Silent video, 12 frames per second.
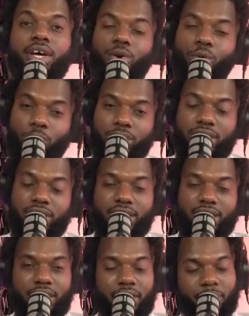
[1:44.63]
Corte
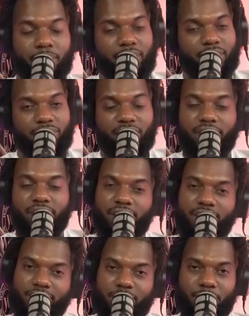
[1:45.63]
motherfucking
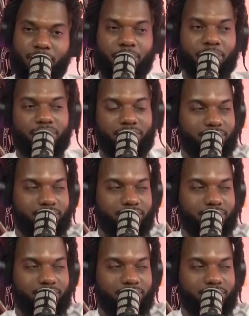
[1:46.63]
Ellis, baby.